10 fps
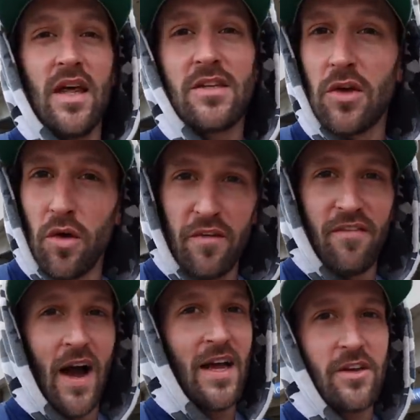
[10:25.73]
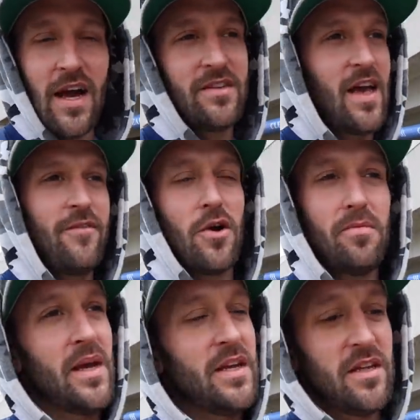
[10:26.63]
That's totally fine. You guys have your
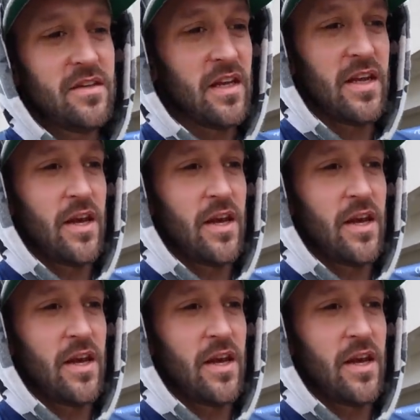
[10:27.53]
opinions and,